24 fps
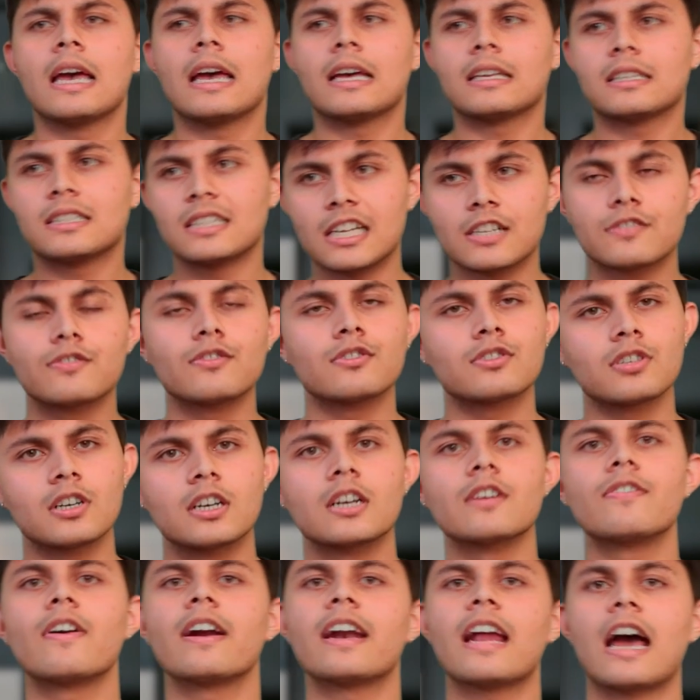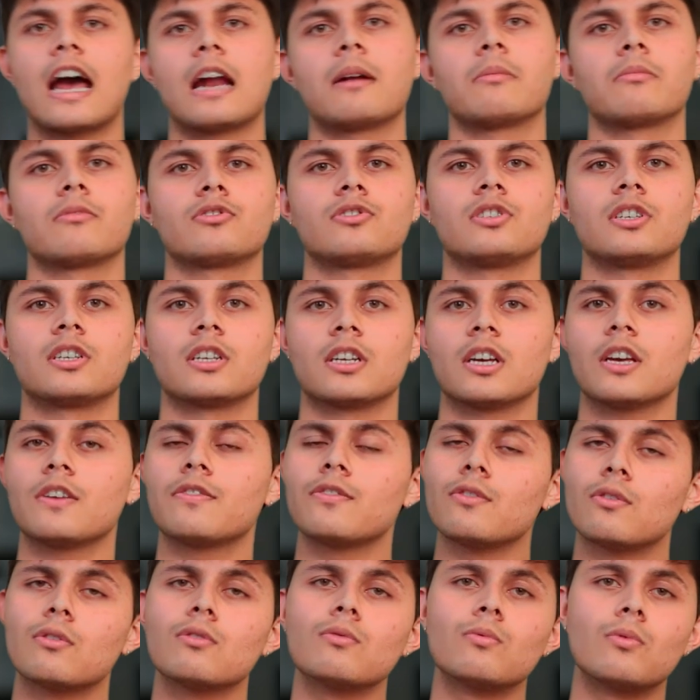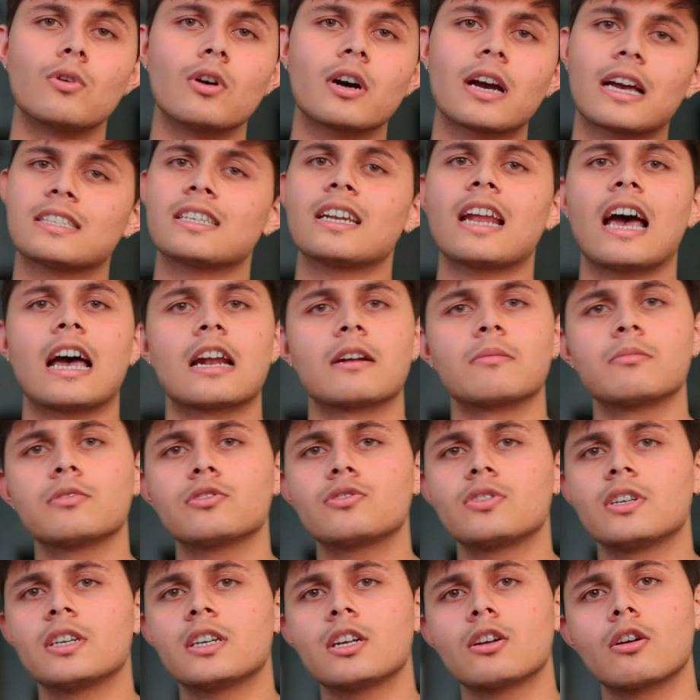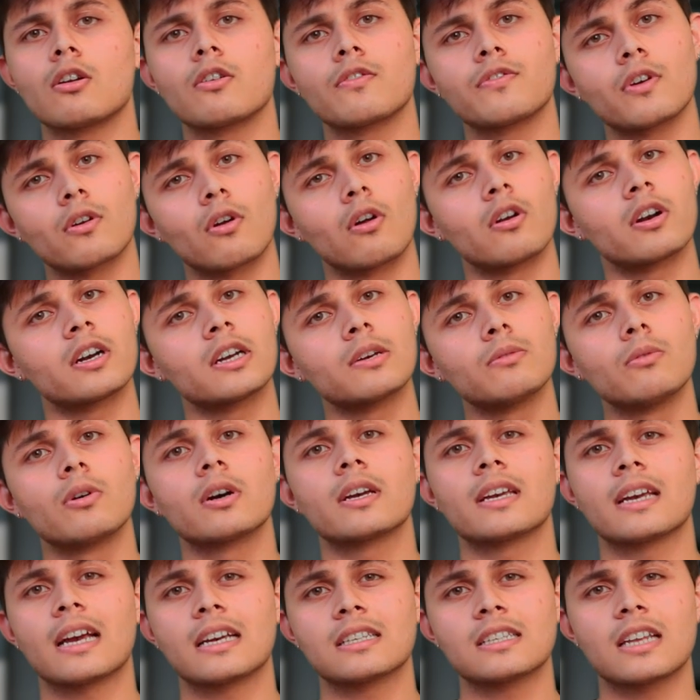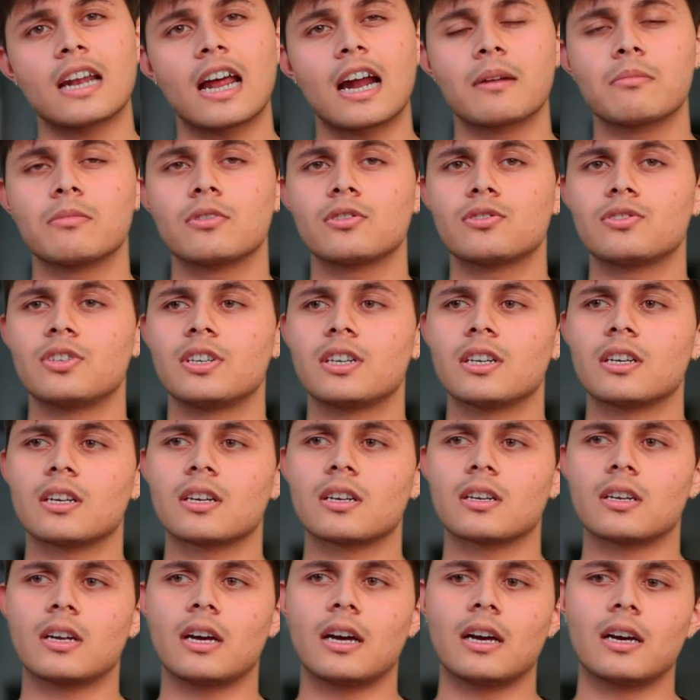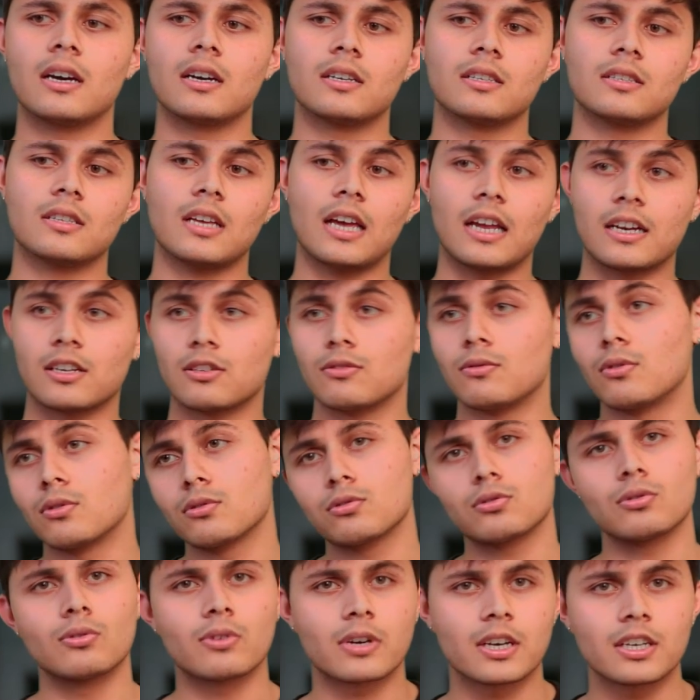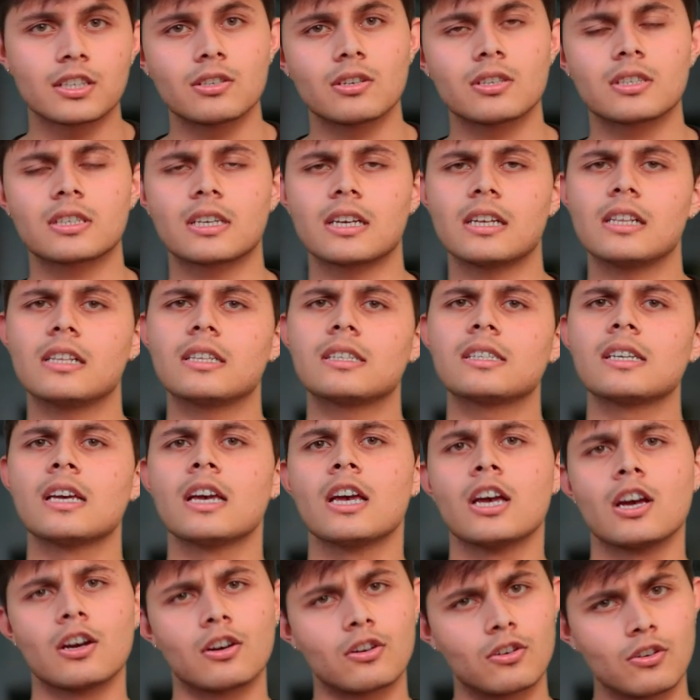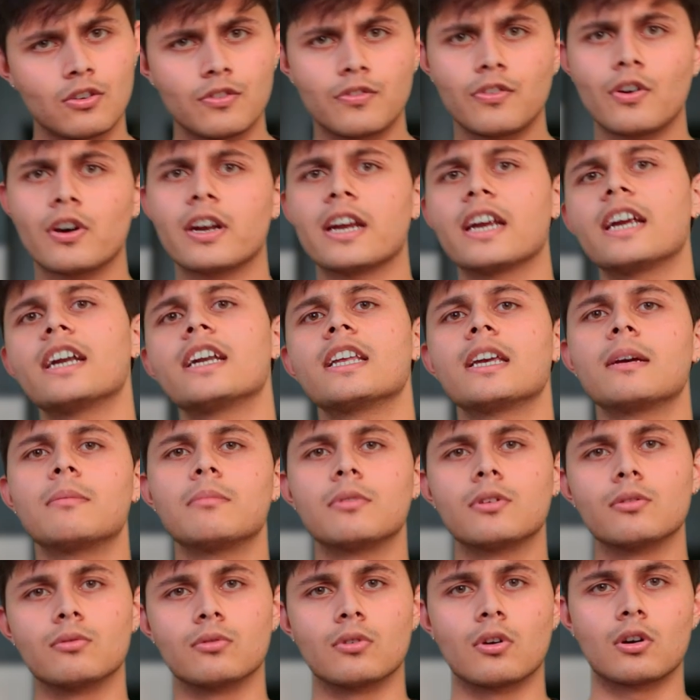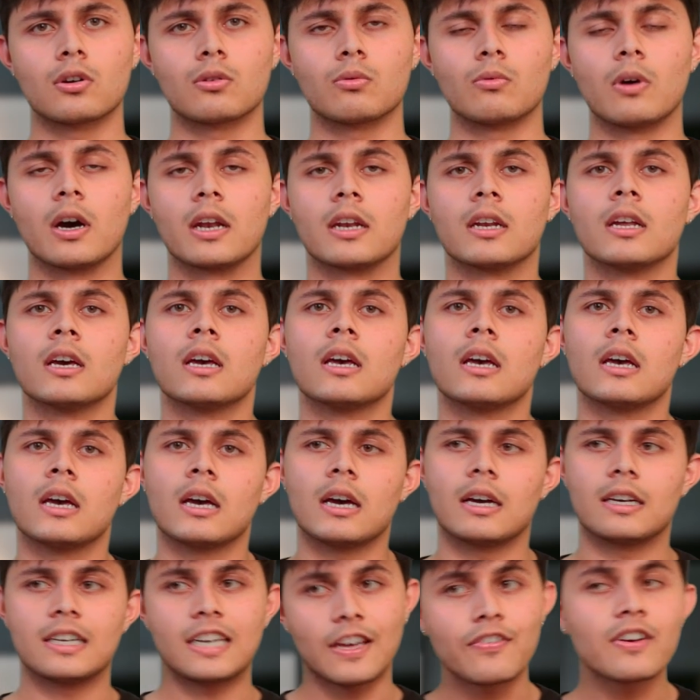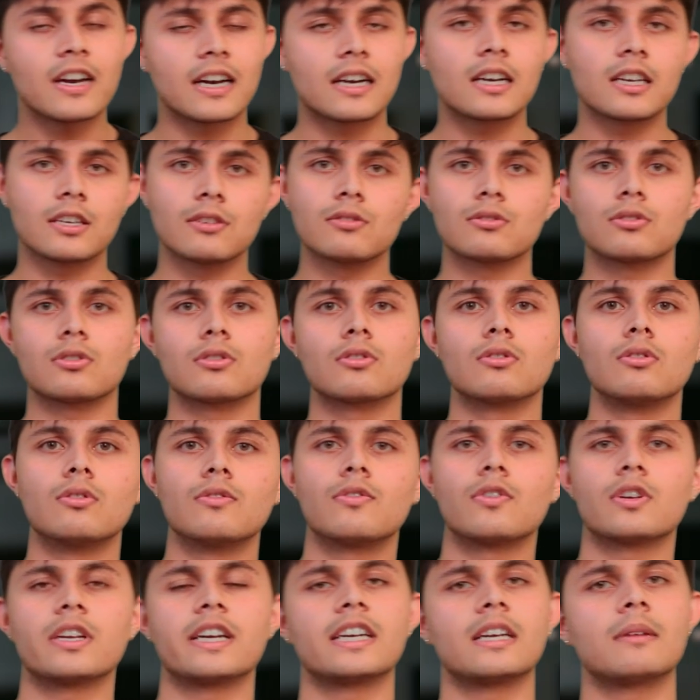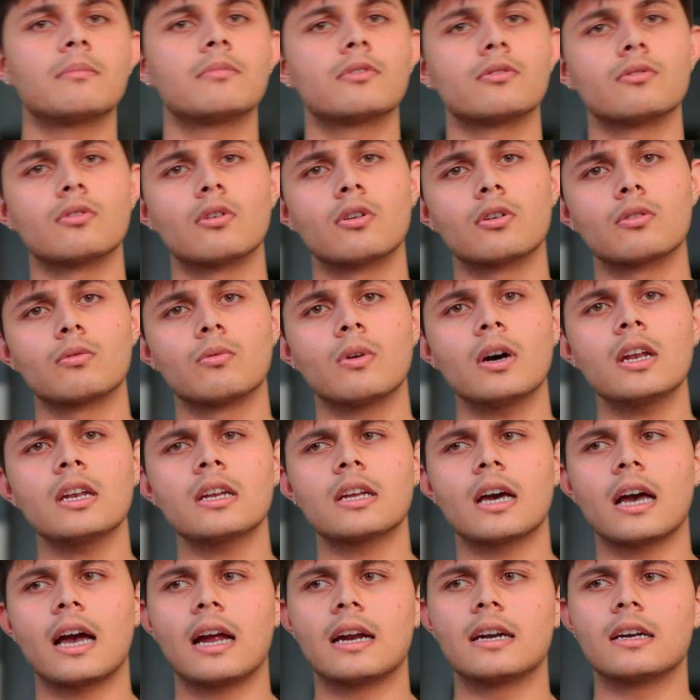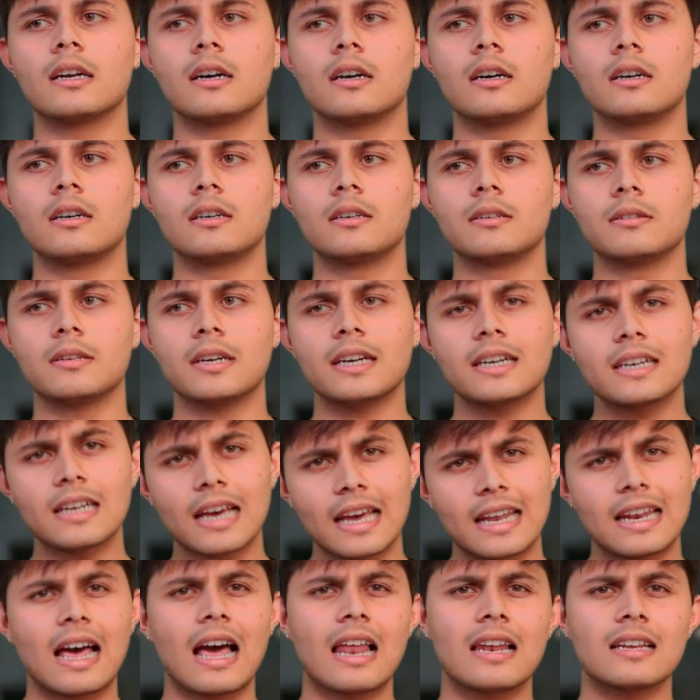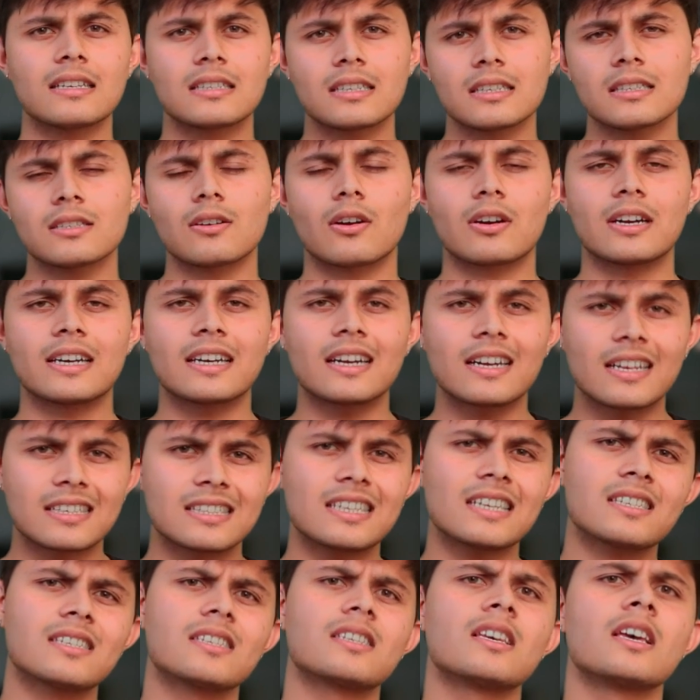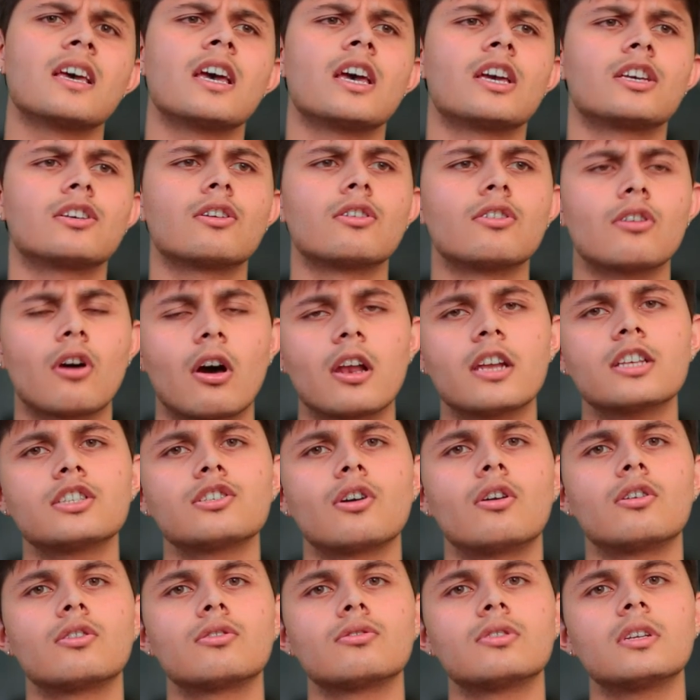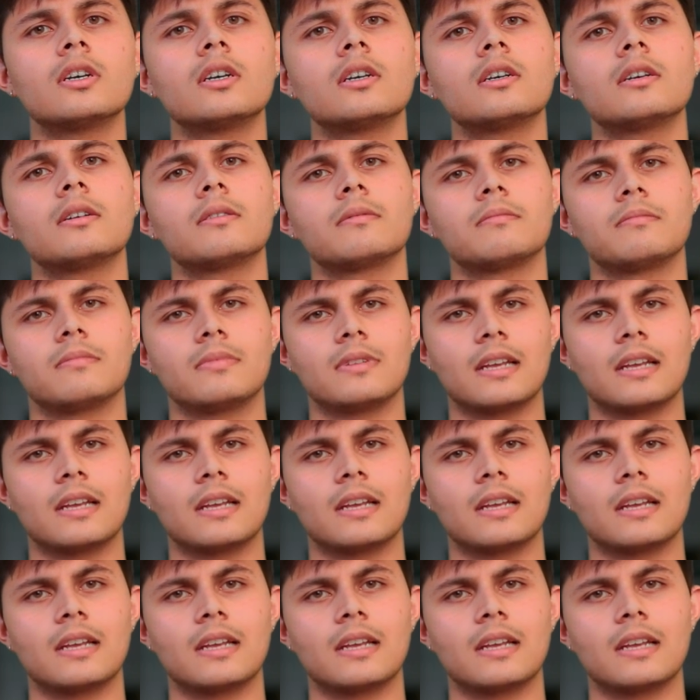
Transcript: Salesforce certified administrator. If you want to work as an administrator, or if you're already working as an administrator and you want to showcase your skills, go for ADM201. Definitely you should go for ADM201, and it analyzes or it assesses your knowledge onto the